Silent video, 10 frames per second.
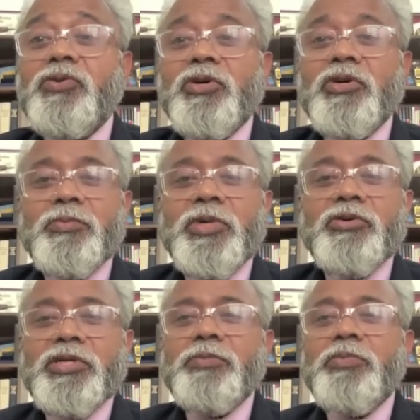I won't talk
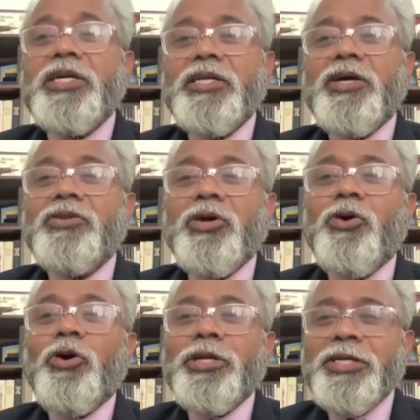about it, but the
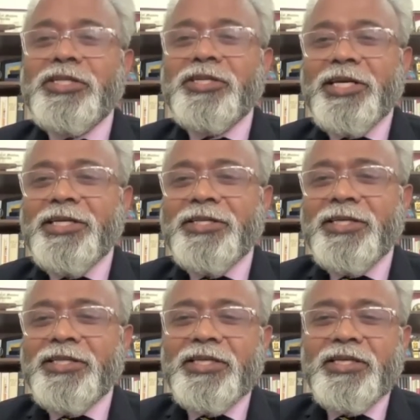honor is greater
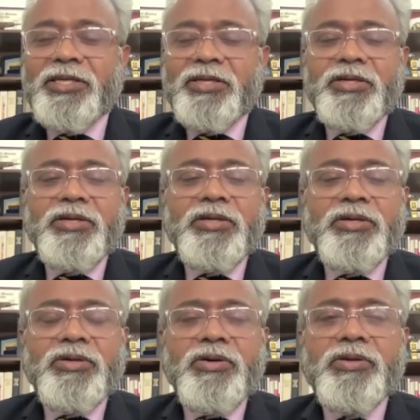than the
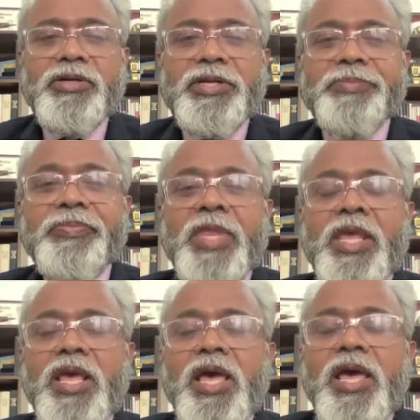uh, honorarium.
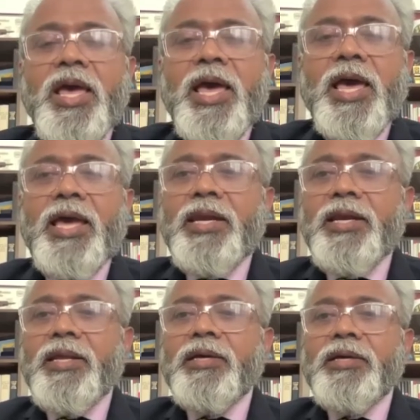
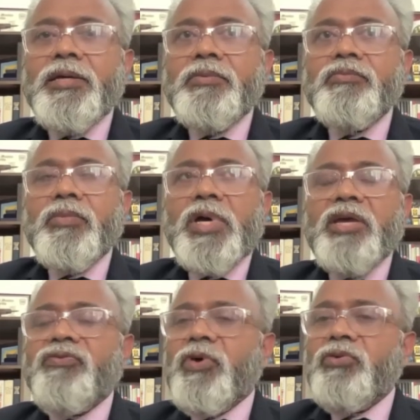And uh,
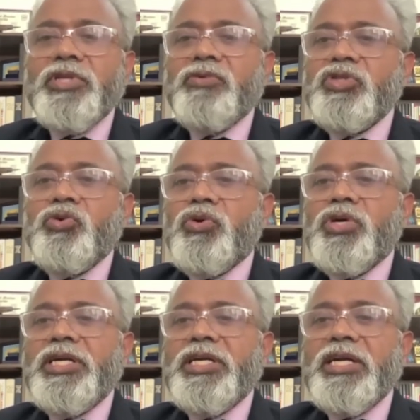I found there was no
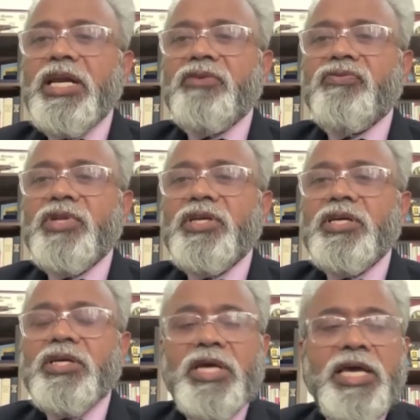content left.
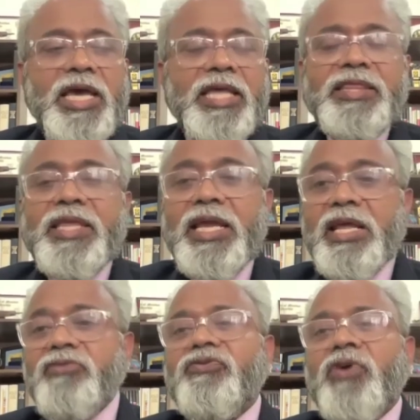And
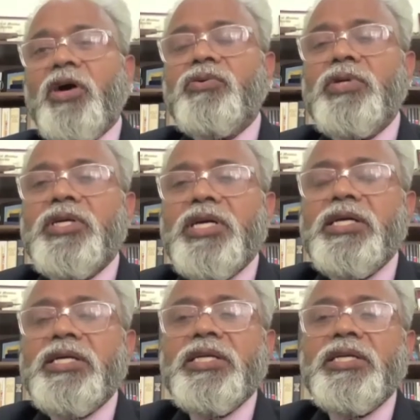then I found
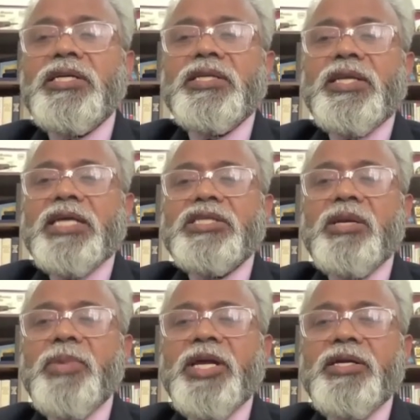content at the
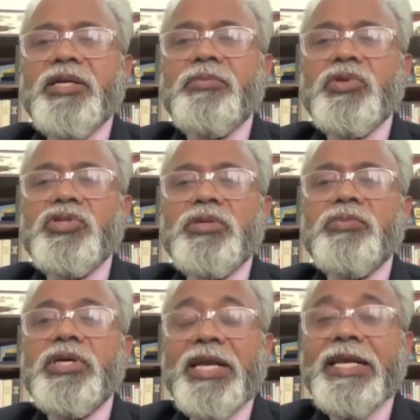National Maritime
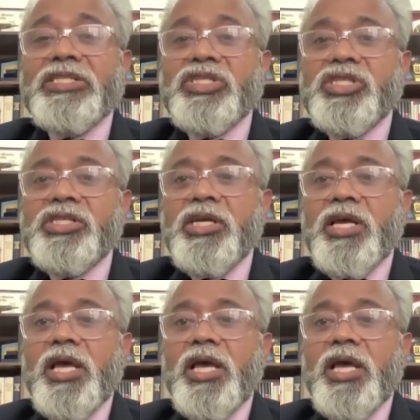Museum, Greenwich.